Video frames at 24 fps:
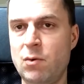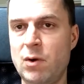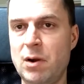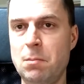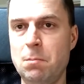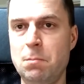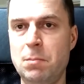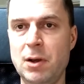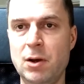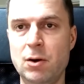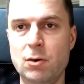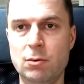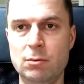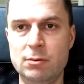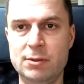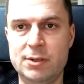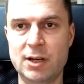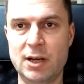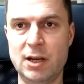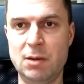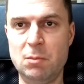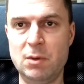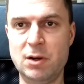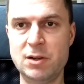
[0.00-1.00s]
grumpy
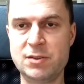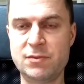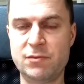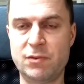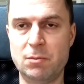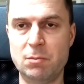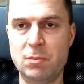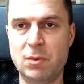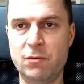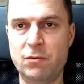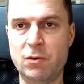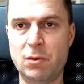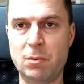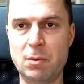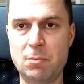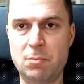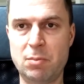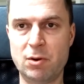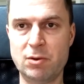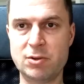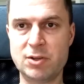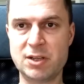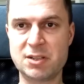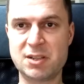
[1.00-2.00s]
old timers from a
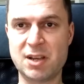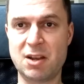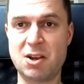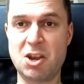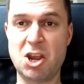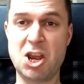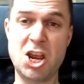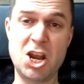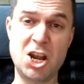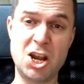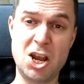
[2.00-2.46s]
project saying,